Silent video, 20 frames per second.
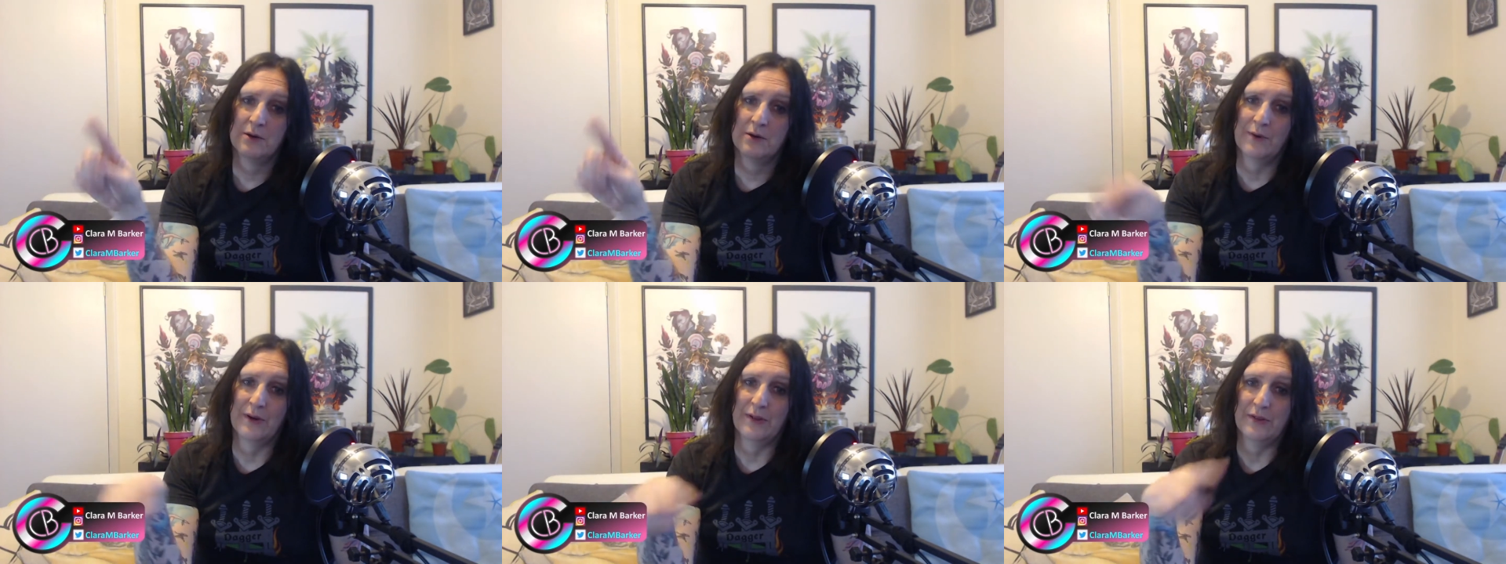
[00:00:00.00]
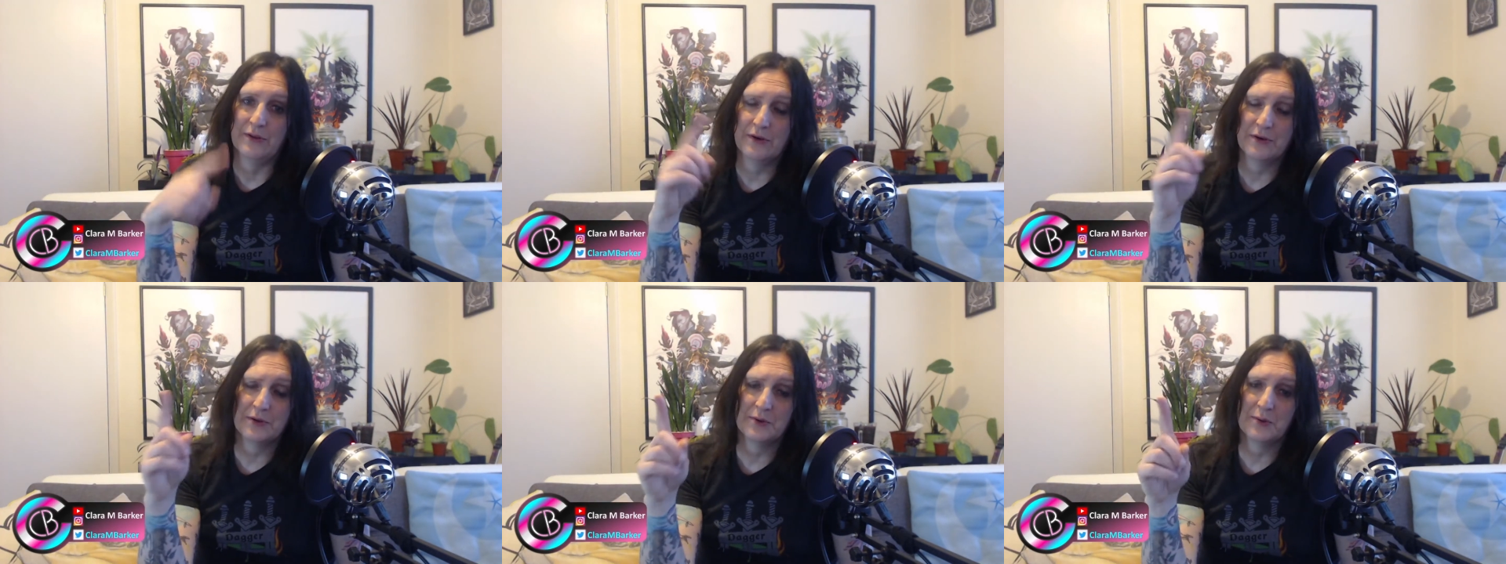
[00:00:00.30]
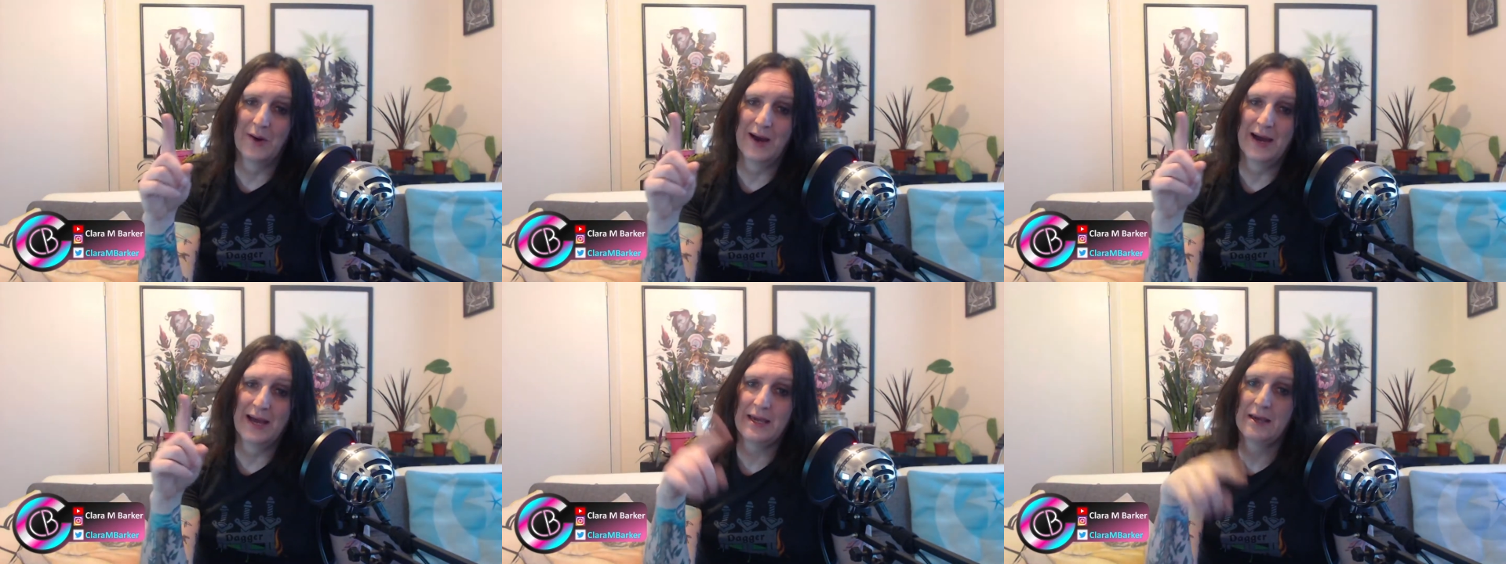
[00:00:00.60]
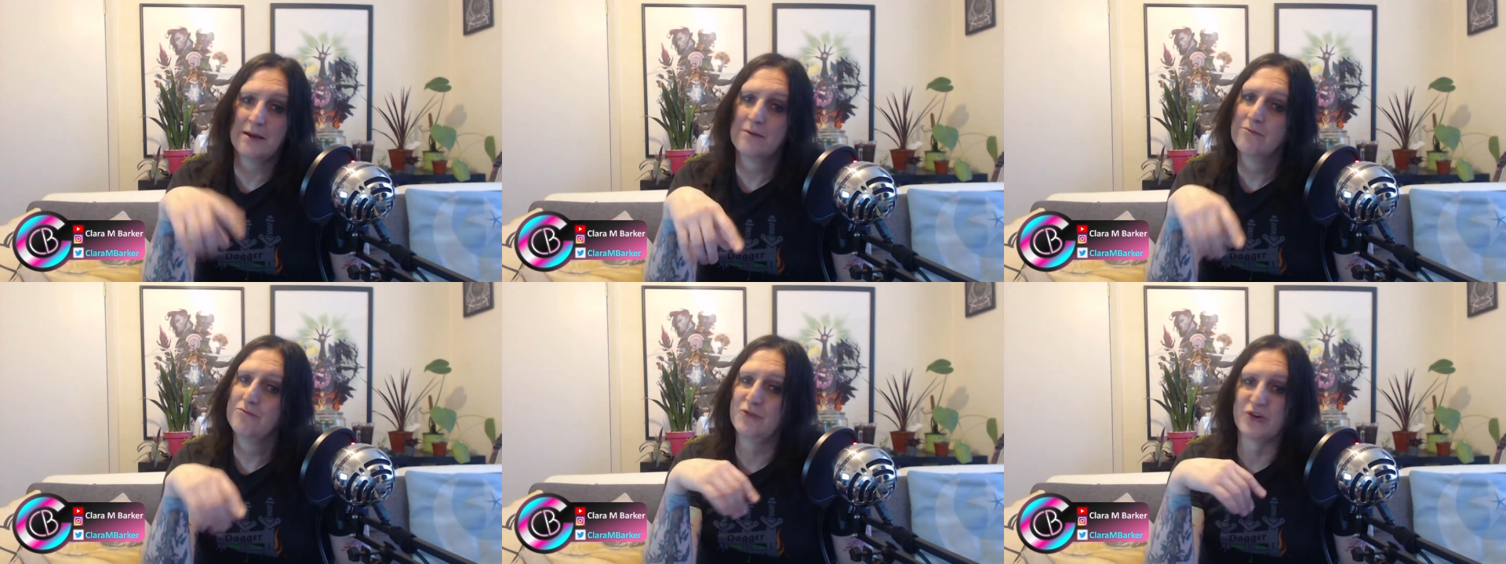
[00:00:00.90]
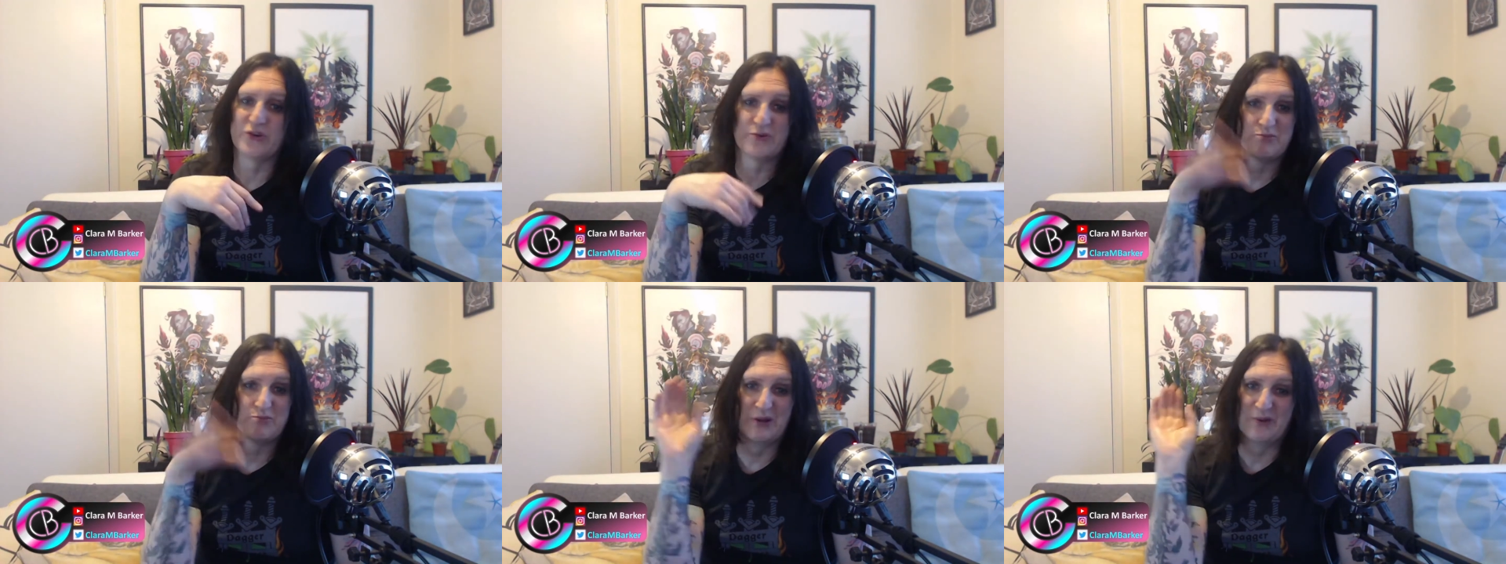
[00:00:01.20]
Went the other way,
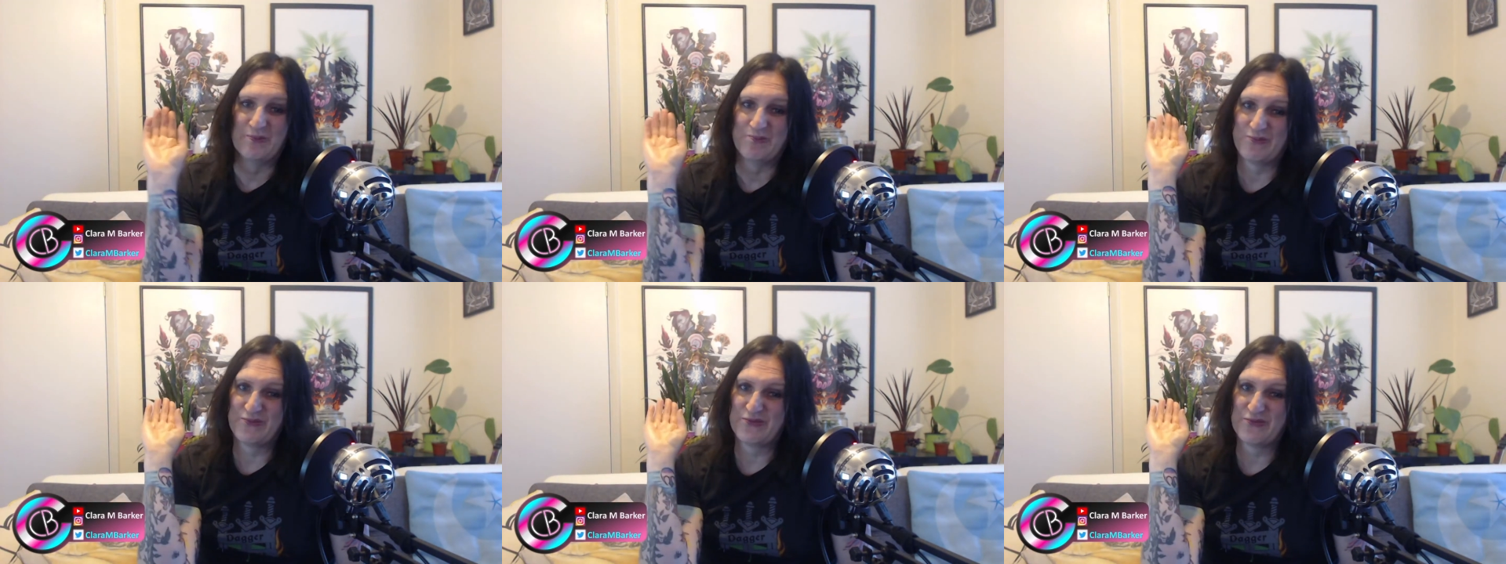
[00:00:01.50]
just went